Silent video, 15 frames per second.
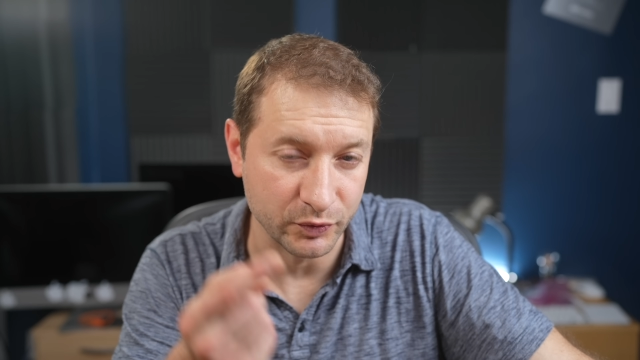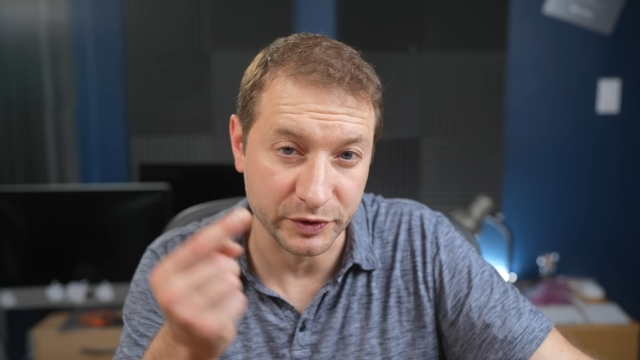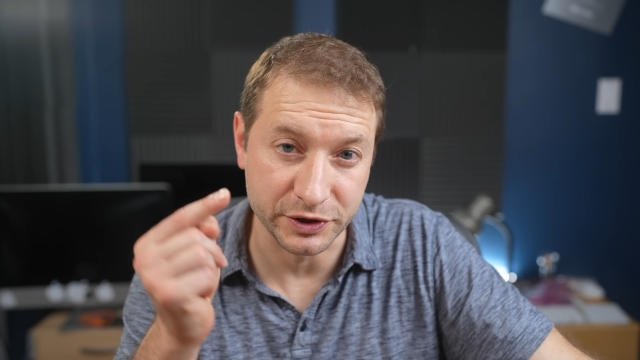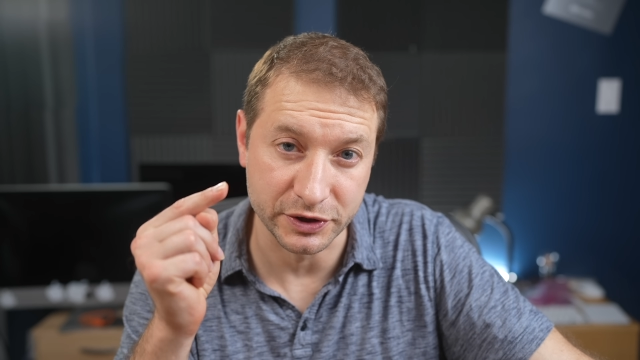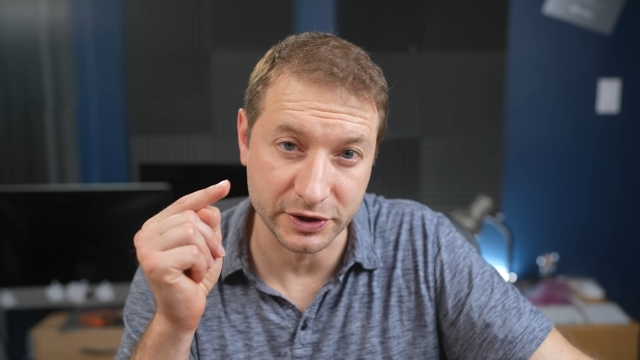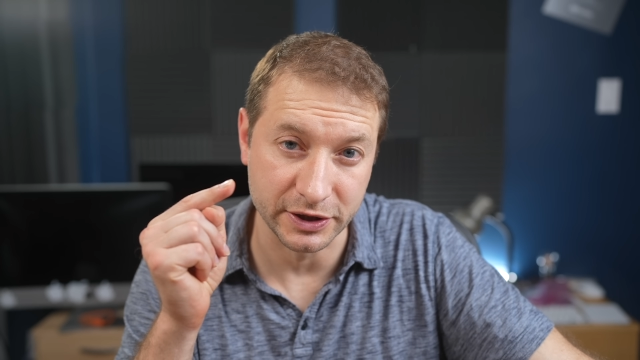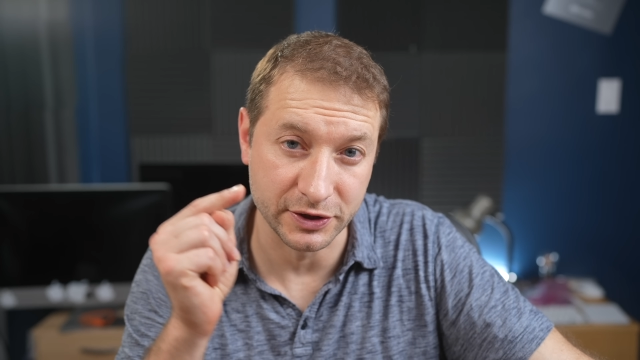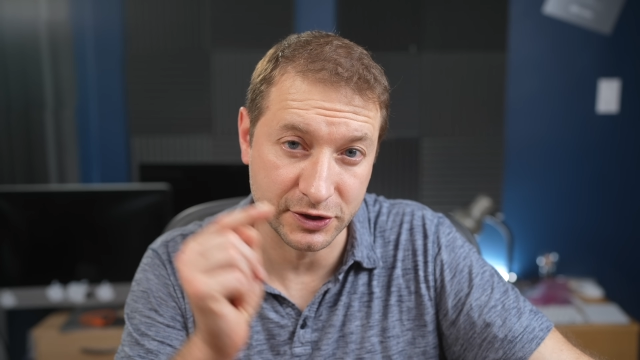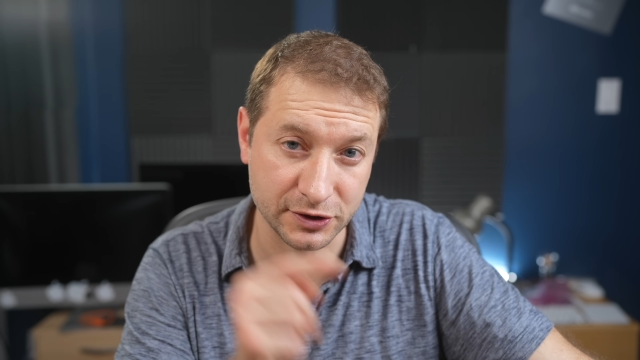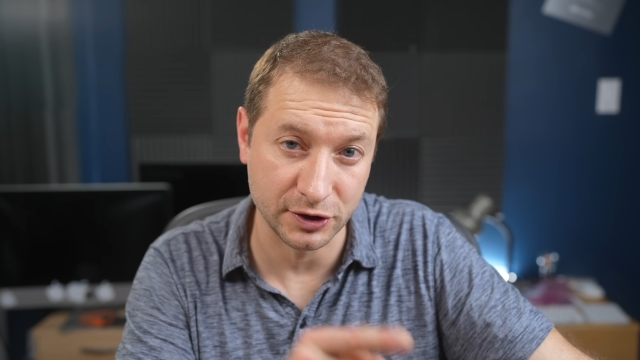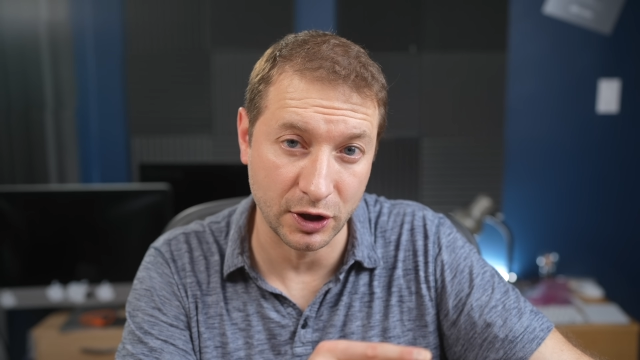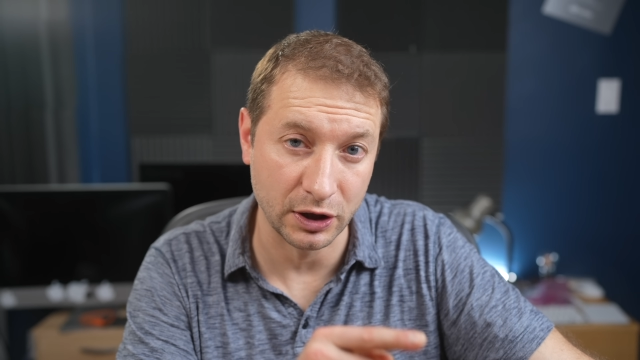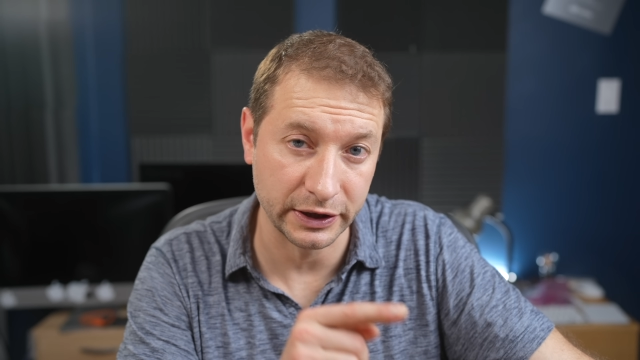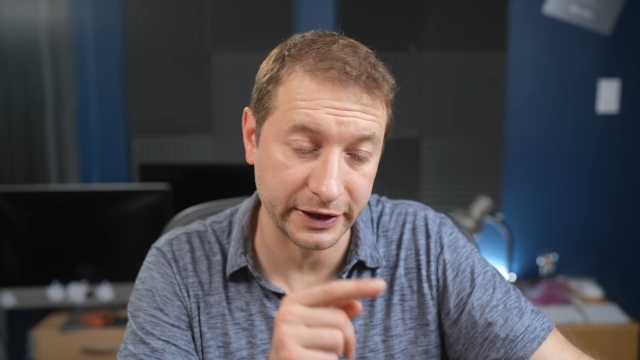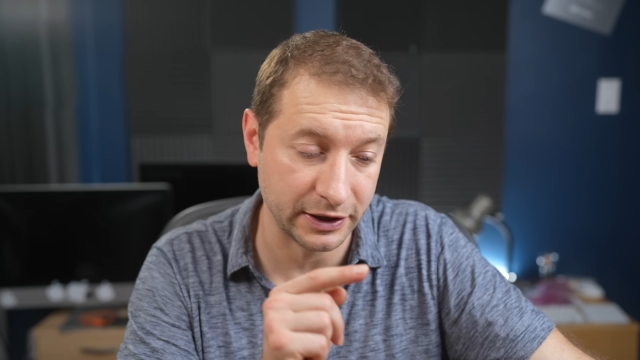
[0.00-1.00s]
which is
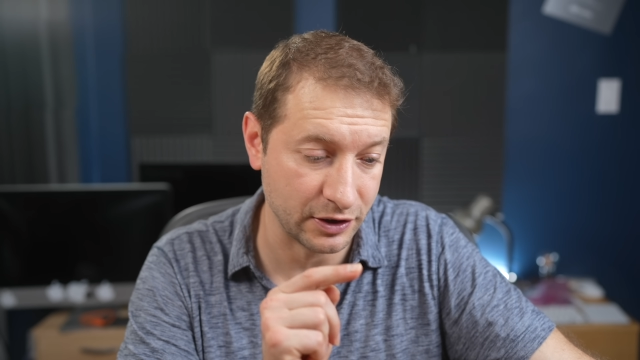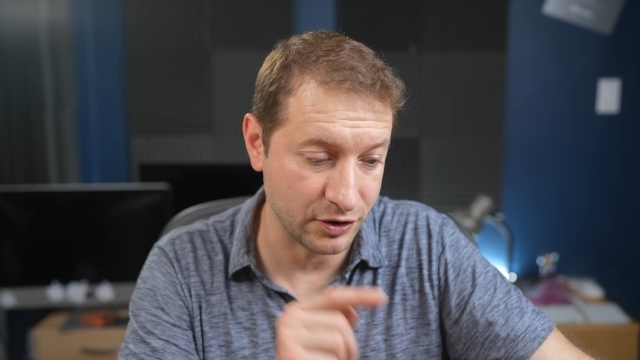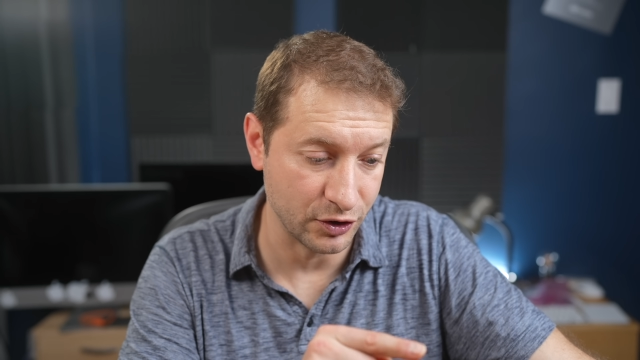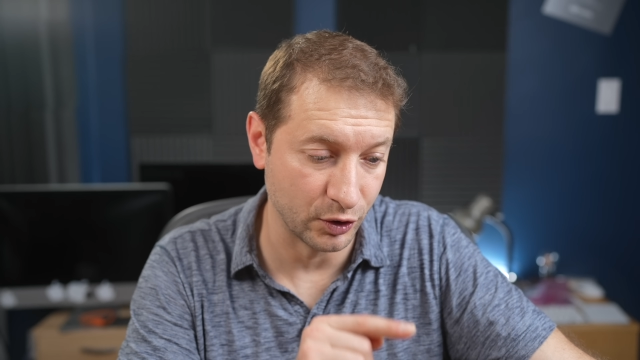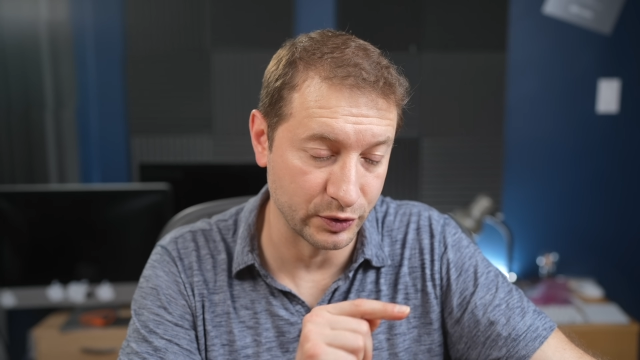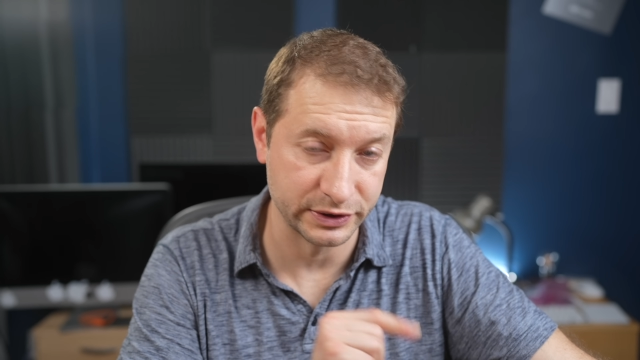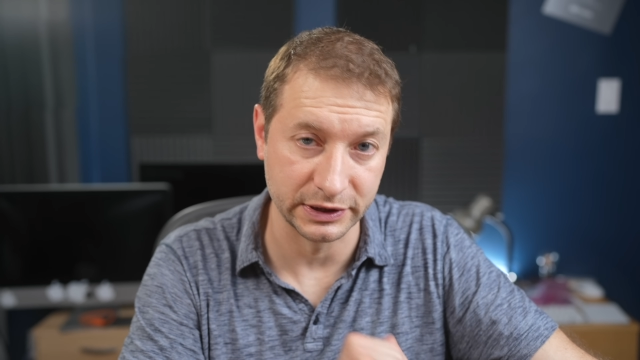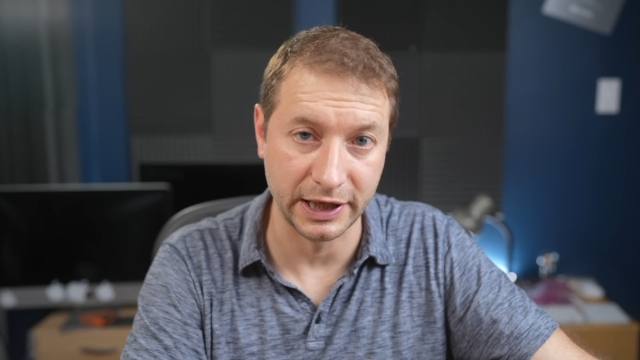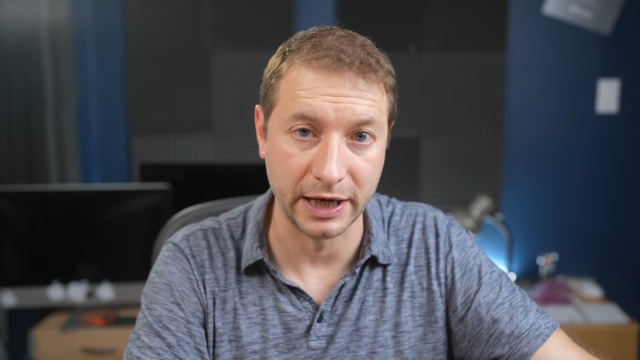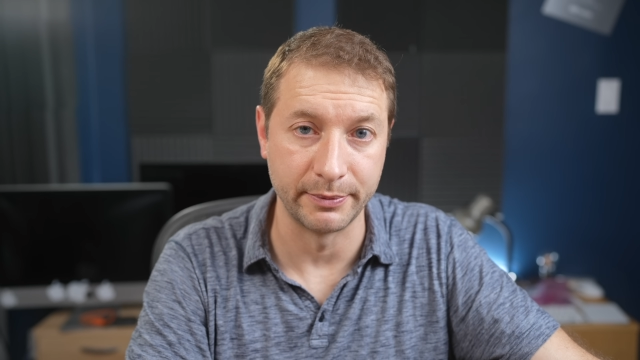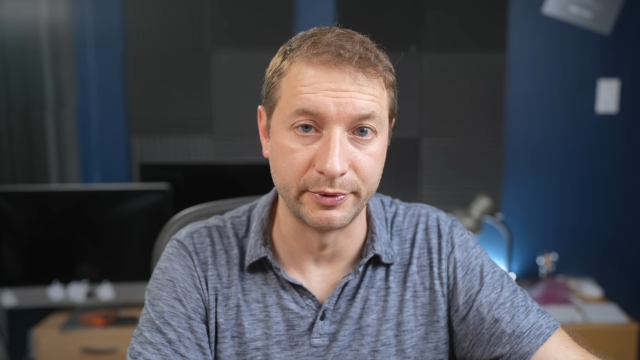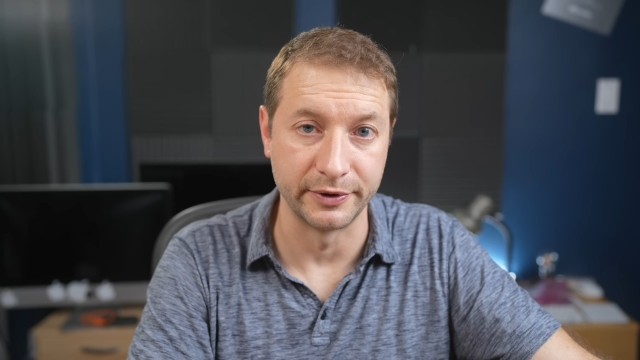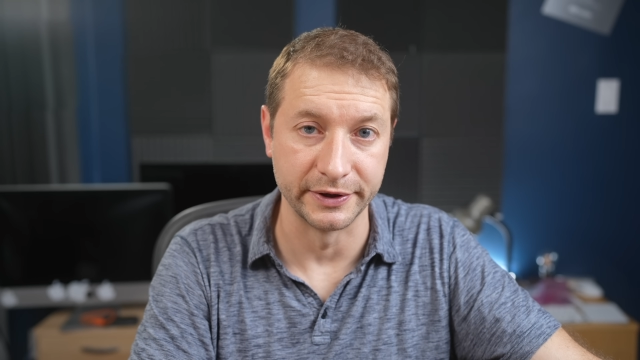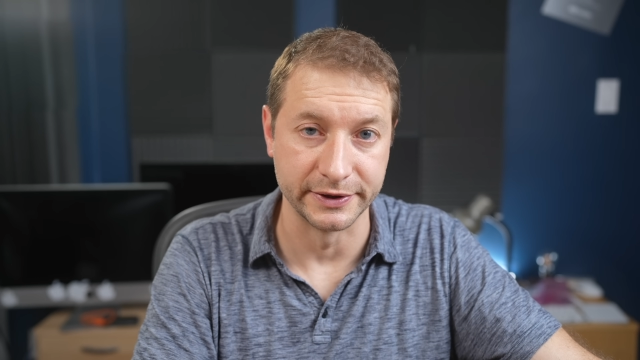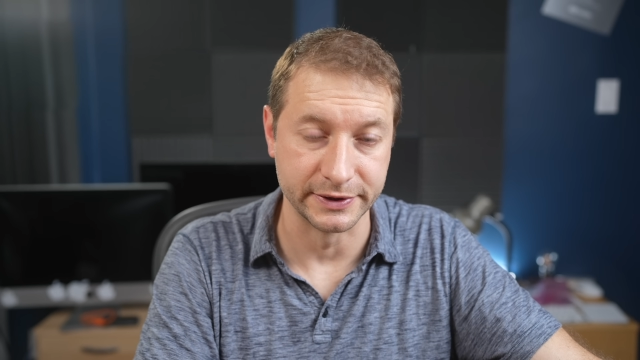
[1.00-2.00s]
installing those
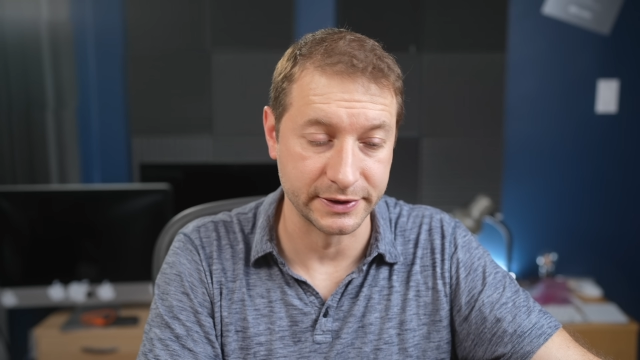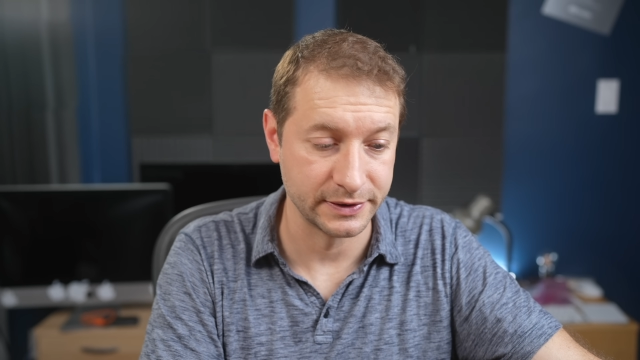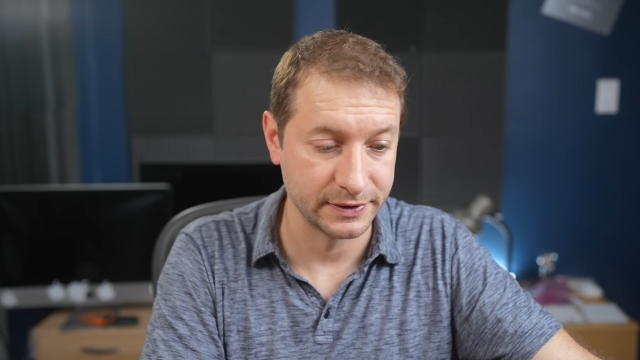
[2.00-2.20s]
libraries.